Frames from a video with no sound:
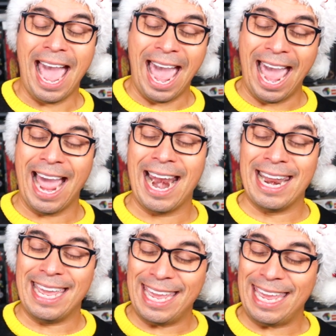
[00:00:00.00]

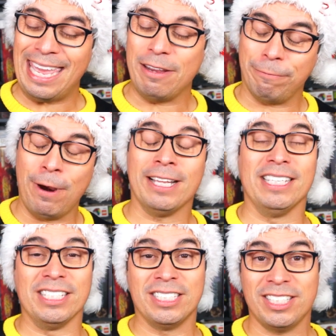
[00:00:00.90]
And it
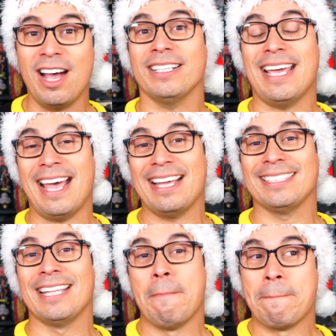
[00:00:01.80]
frankly sucked
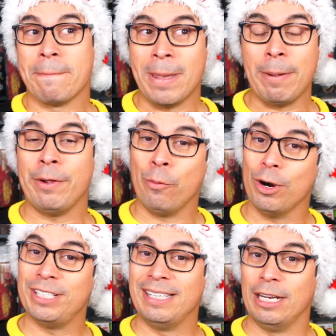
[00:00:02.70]
ass, maybe even
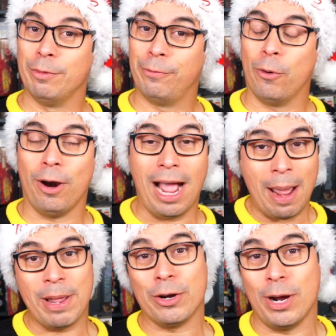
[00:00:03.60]
worse than the year before.
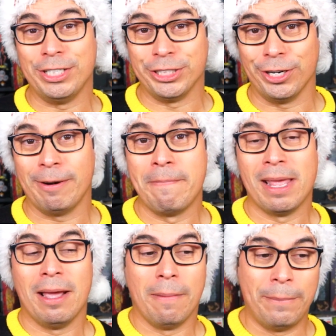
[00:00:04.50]
I'm not quite sure,
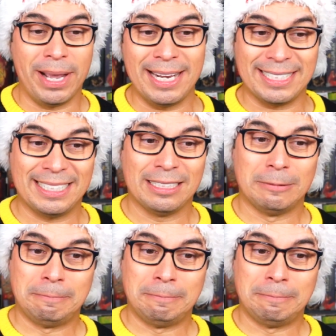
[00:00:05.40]
but